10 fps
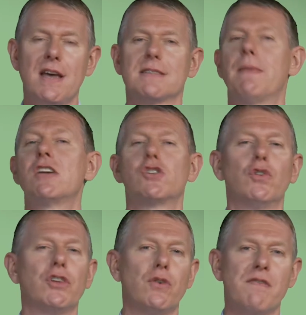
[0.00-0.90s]
to make sure
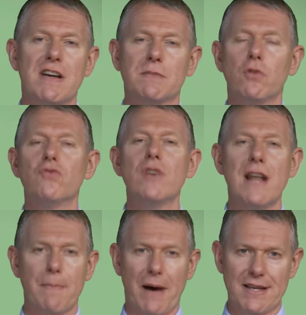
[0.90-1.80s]
that your investment
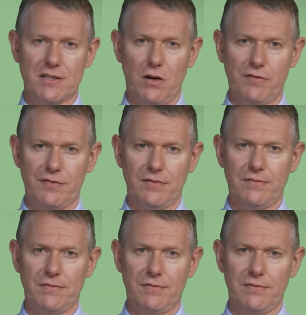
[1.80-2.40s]
really pays off.